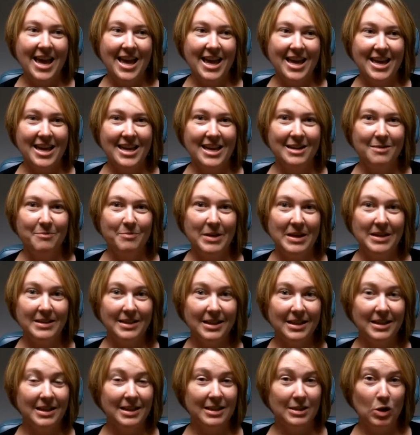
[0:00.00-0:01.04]
and
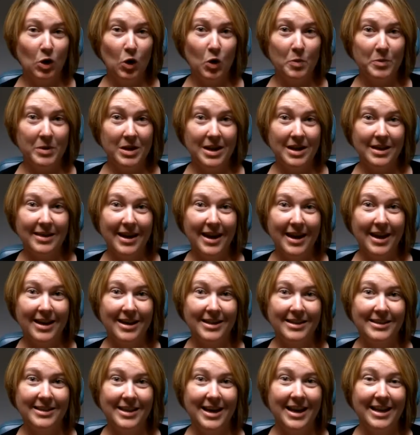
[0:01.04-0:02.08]
basically told me
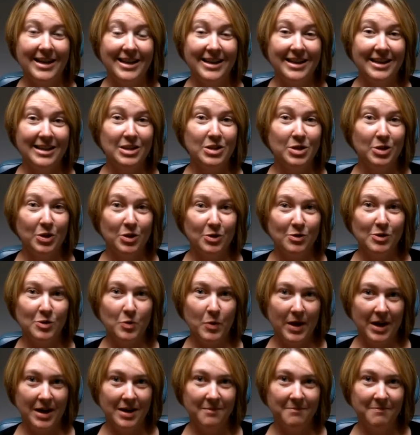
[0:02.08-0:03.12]
that I needed to lose
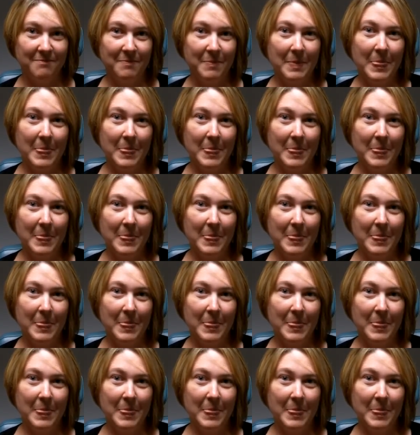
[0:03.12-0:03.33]
weight.